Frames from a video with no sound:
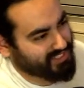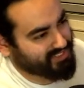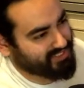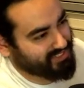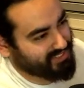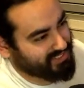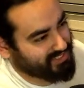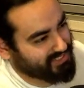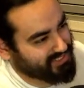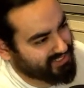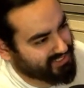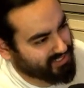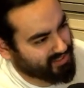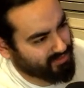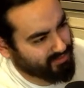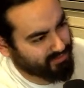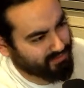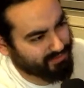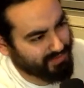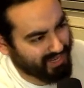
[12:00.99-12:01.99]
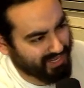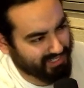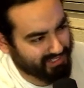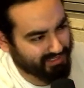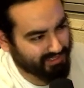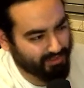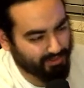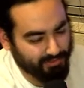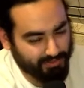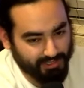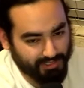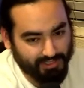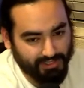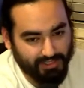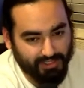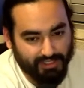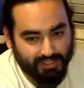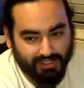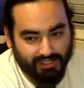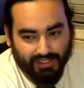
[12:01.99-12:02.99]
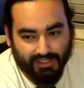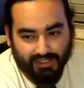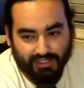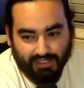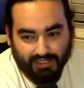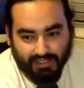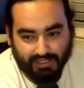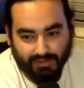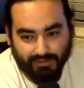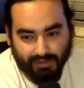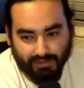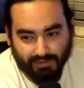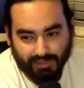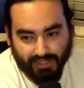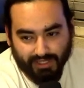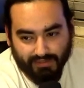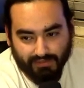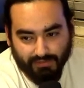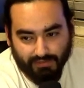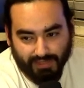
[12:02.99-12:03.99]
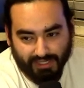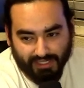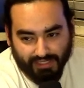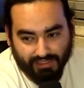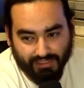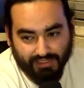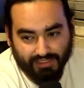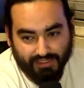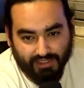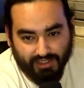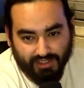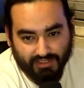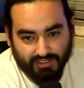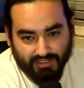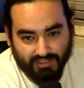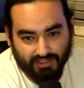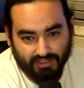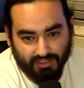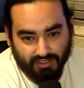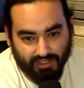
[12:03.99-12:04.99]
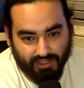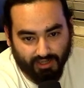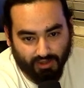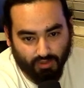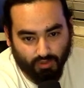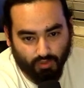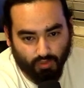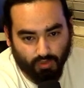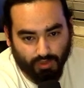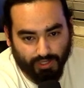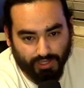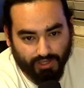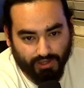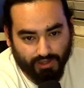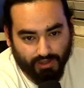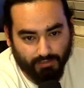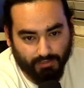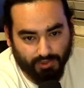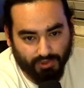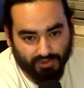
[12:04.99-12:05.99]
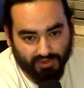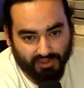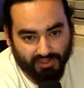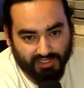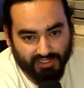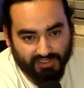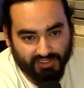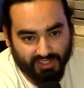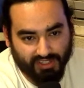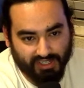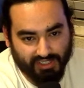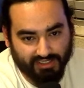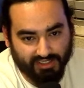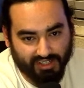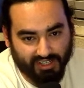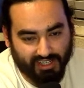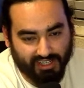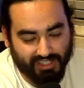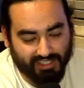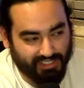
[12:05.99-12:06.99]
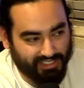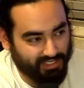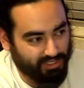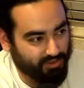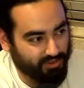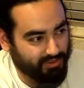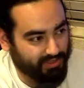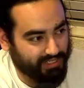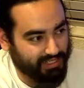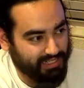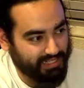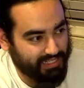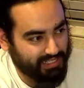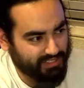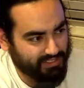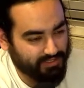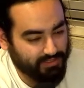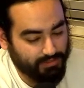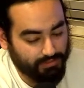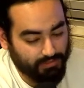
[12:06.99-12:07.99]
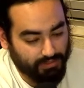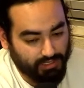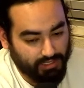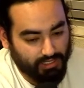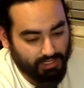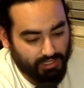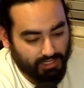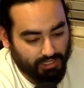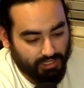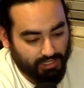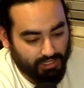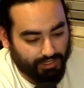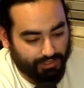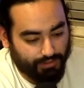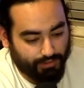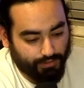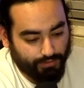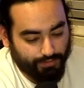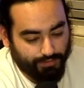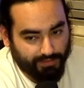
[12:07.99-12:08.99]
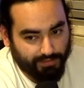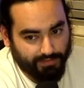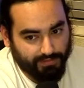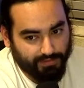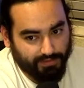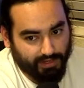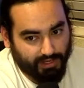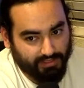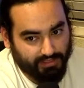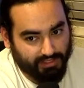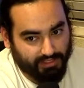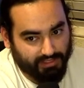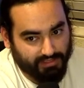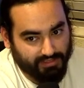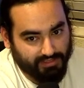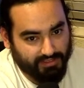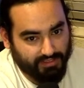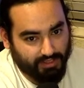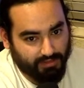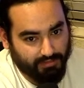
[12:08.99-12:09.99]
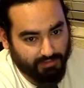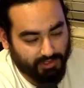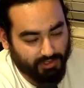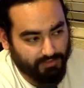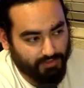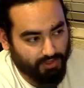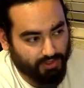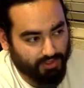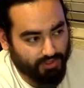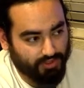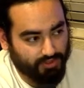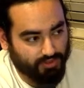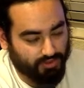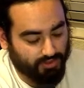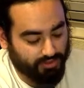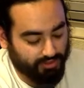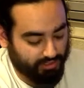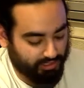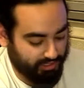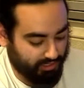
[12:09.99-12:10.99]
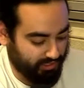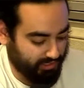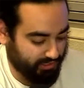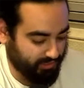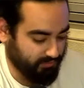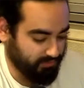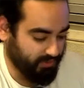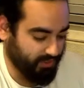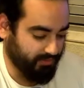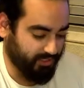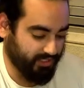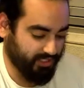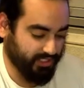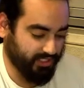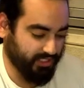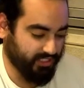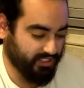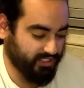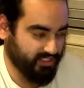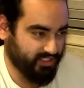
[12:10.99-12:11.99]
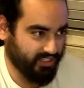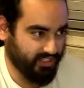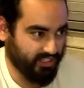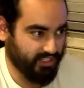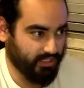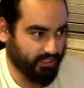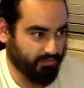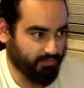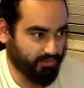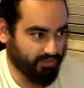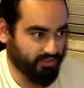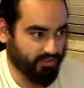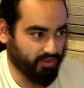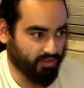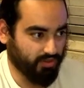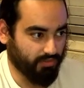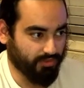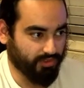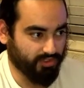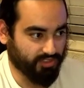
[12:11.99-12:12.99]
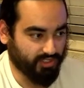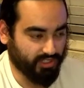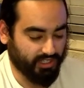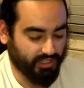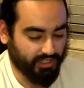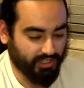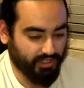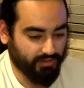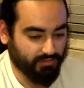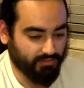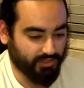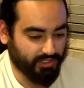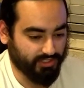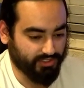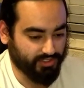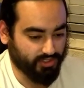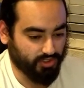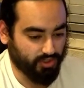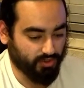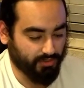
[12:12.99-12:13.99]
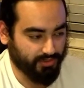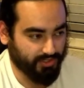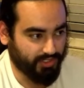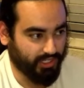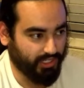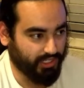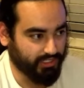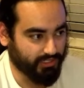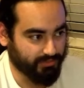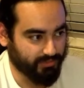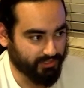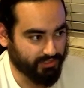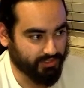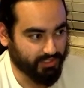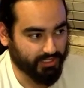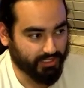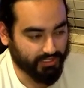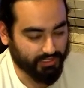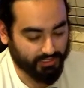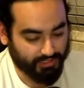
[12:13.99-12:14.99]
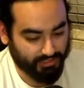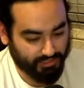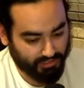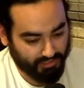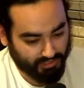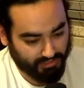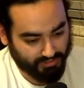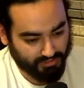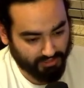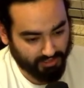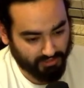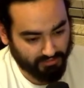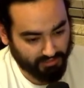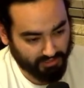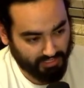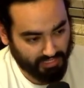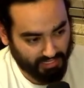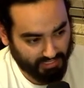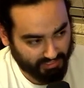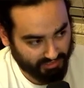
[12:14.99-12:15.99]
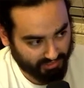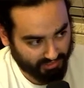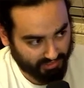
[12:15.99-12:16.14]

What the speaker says: let's go back a little bit. I want to give my thoughts on like where both of these guys are kind of going next. I know for a fact that Sammy Guevara's storyline is pretty much going to set it up with Scorpio Sky, because Scorpio Sky has been saying that he has not had his